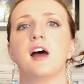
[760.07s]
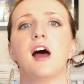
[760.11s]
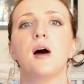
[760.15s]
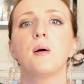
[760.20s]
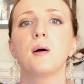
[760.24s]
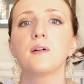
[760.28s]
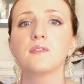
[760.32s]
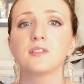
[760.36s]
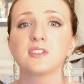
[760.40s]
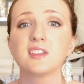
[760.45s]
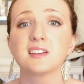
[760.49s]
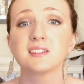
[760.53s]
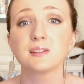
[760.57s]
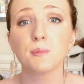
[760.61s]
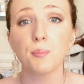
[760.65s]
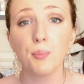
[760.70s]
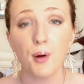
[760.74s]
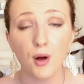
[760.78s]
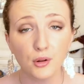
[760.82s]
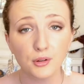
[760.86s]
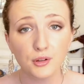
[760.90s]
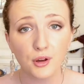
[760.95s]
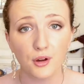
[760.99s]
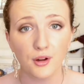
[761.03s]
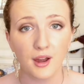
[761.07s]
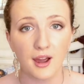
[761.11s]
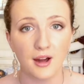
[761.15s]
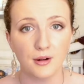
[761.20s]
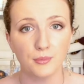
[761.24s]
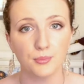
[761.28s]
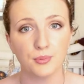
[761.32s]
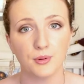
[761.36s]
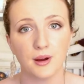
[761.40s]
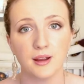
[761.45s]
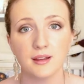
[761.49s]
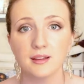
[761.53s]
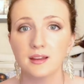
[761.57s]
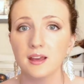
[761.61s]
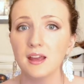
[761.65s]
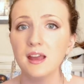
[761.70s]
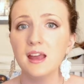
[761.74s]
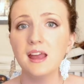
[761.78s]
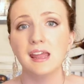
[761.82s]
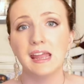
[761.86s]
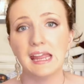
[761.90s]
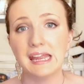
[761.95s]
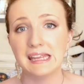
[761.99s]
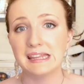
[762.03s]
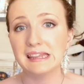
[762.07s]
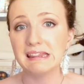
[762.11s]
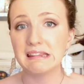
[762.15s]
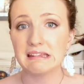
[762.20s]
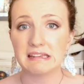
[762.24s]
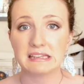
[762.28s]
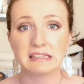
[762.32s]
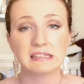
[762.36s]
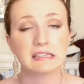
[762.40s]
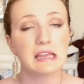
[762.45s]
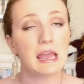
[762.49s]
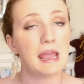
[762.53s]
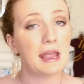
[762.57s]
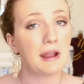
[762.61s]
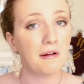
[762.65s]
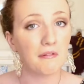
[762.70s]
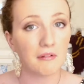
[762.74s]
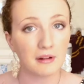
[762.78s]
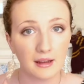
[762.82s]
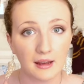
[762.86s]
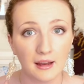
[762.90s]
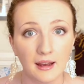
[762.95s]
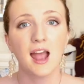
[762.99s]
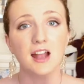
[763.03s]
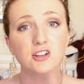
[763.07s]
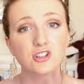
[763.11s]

However, there's a polio outbreak in this area,